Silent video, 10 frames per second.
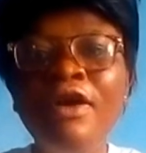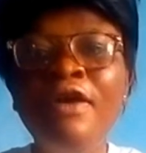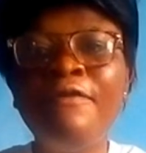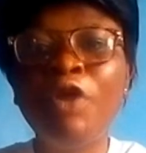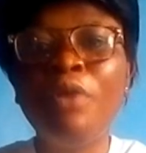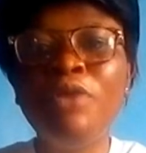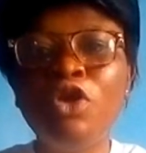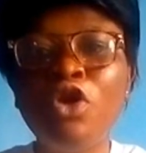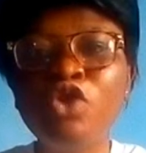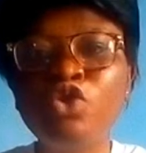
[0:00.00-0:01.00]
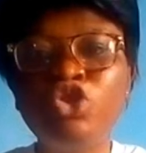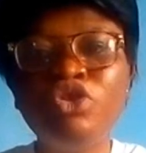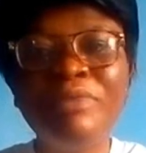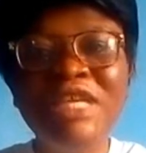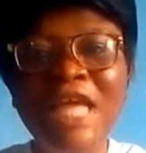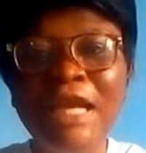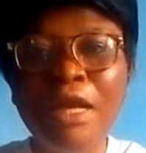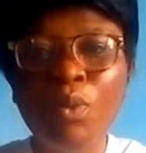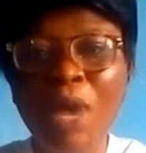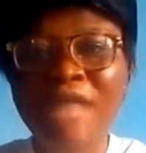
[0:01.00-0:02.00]
Follow me on all social media
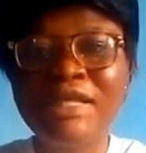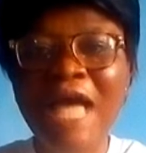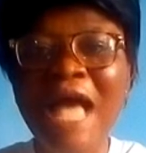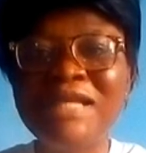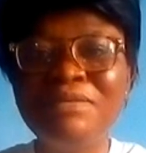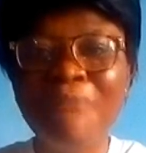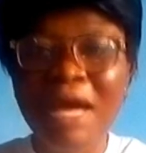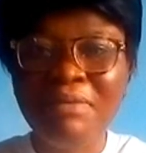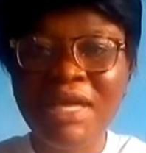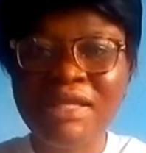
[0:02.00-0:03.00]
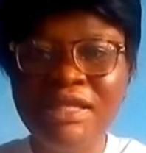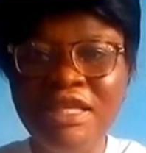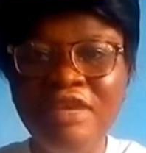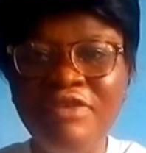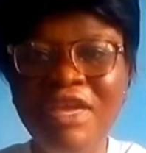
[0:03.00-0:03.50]
networks at Mcbrown TV.